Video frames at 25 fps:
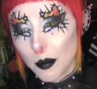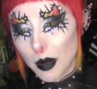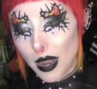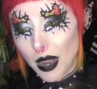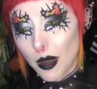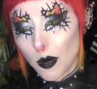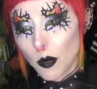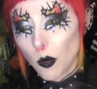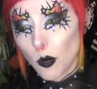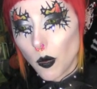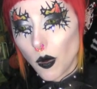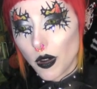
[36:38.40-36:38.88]

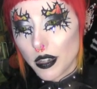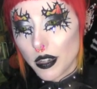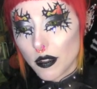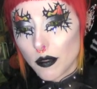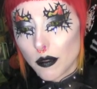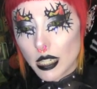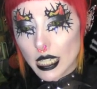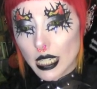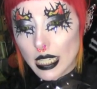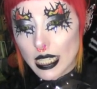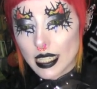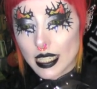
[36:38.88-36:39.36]
about what
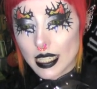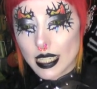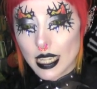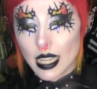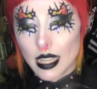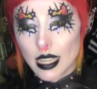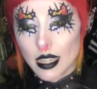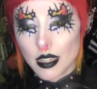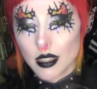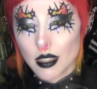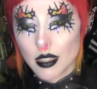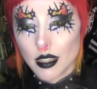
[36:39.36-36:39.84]
it really
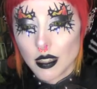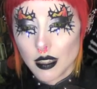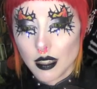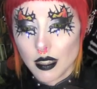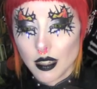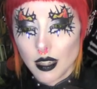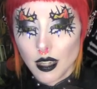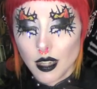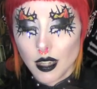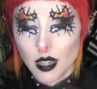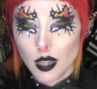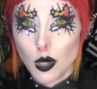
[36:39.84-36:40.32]
did,
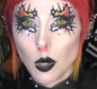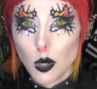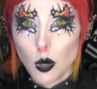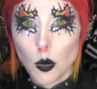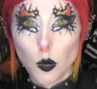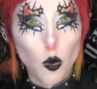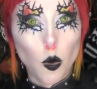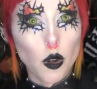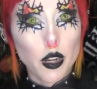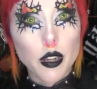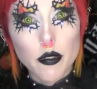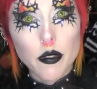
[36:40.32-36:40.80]

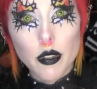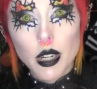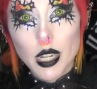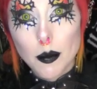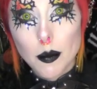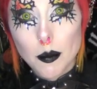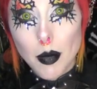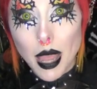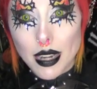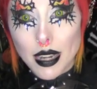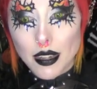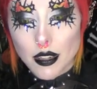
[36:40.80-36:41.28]
what it
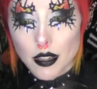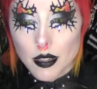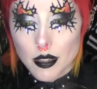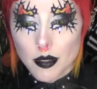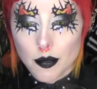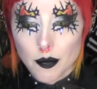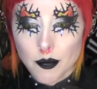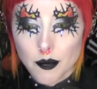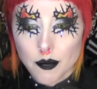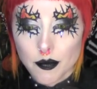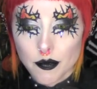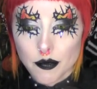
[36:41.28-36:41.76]
really
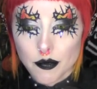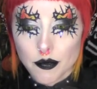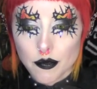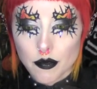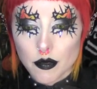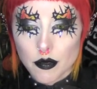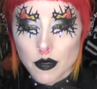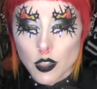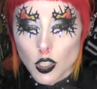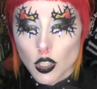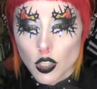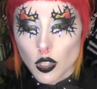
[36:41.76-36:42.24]
meant.
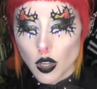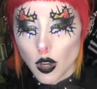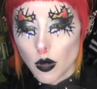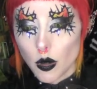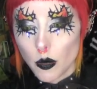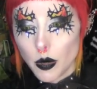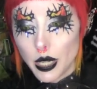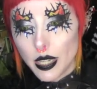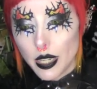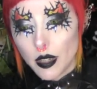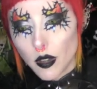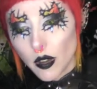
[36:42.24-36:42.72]

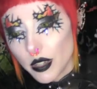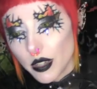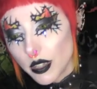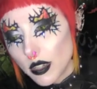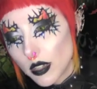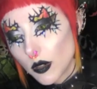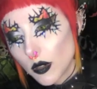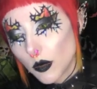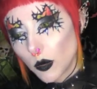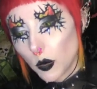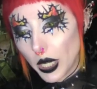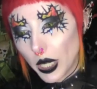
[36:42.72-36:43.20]
So he got
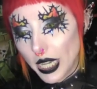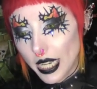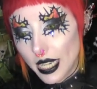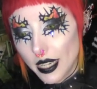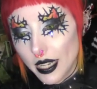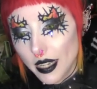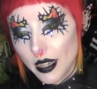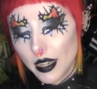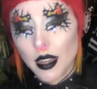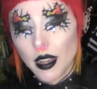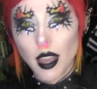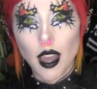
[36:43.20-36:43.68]
into
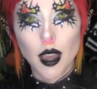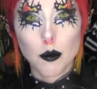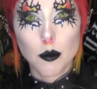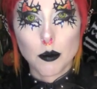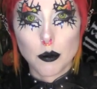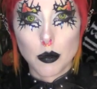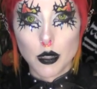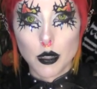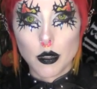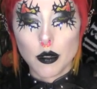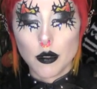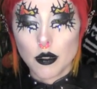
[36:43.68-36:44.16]
weed
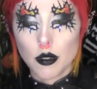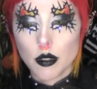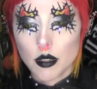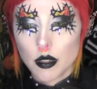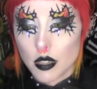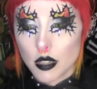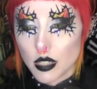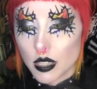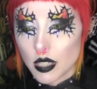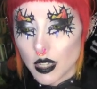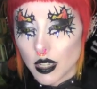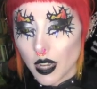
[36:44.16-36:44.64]
and
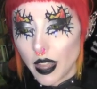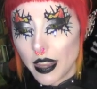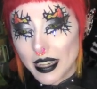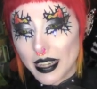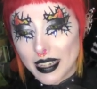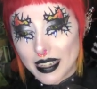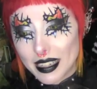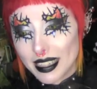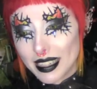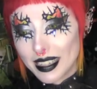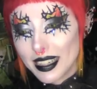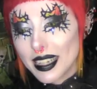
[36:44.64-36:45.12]
booze, just
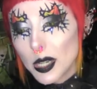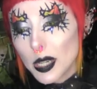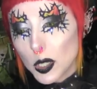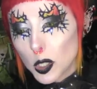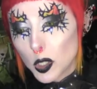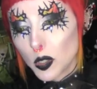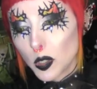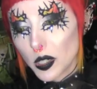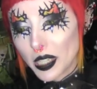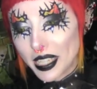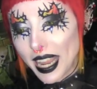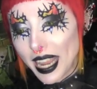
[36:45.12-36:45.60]
like
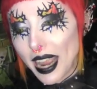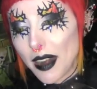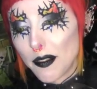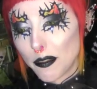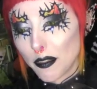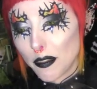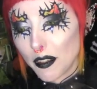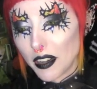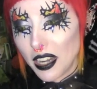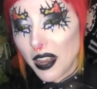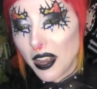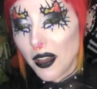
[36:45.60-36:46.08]
literally
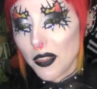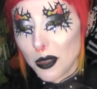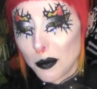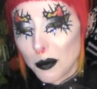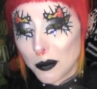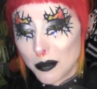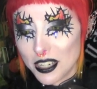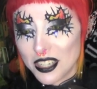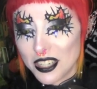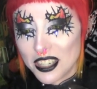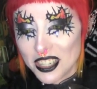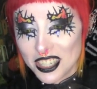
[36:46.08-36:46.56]
every
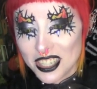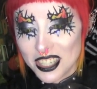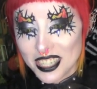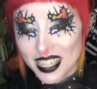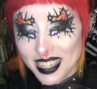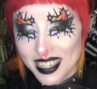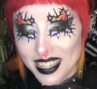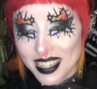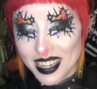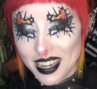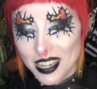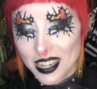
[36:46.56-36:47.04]
other British
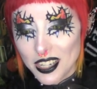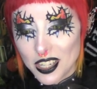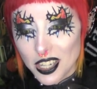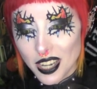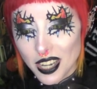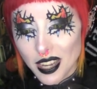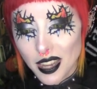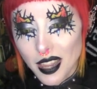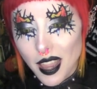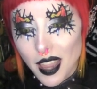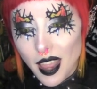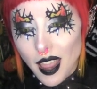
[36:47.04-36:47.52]

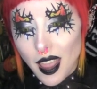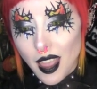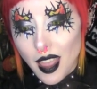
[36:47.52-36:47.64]
teenager.